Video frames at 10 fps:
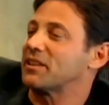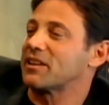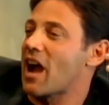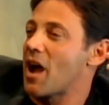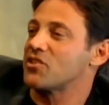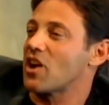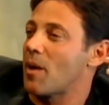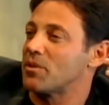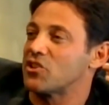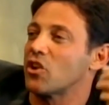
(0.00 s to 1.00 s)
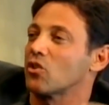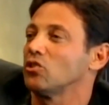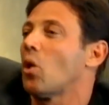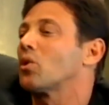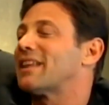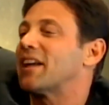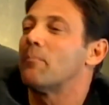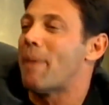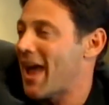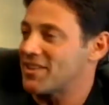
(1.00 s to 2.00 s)
the cop chopper, they try to lower down a
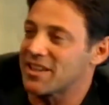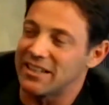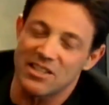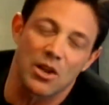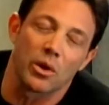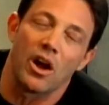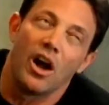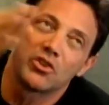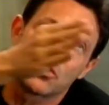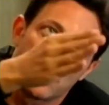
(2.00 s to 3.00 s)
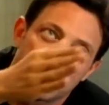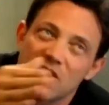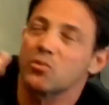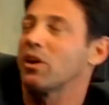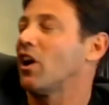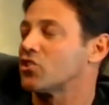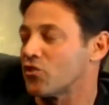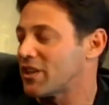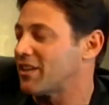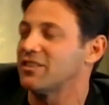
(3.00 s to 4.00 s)
basket. It's going 100 feet this way, 100
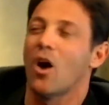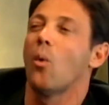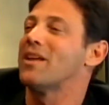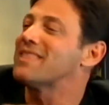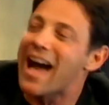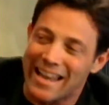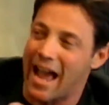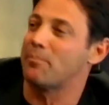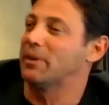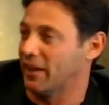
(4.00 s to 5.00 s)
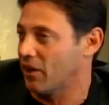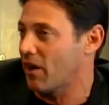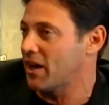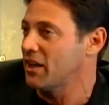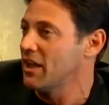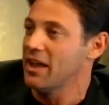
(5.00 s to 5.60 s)
feet that. No, not happening, all right?